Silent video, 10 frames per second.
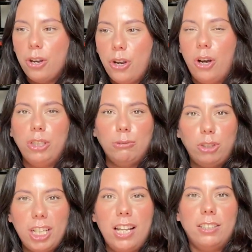No, you
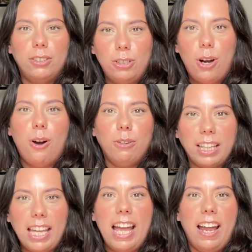just
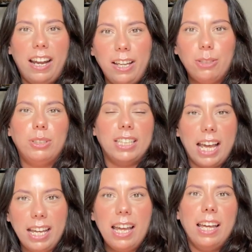don't get it. You
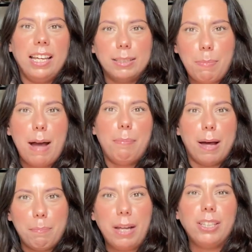say it's bum
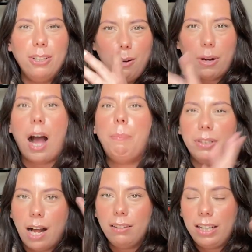bum, but You know what? I'll
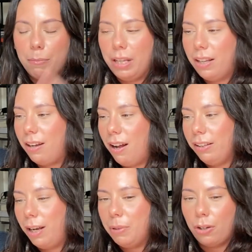put I'll link them in the I'll
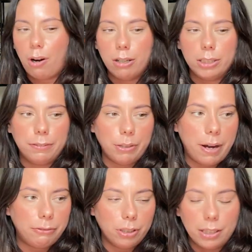link them in the cards for you
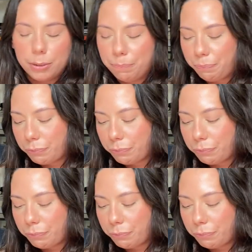after this.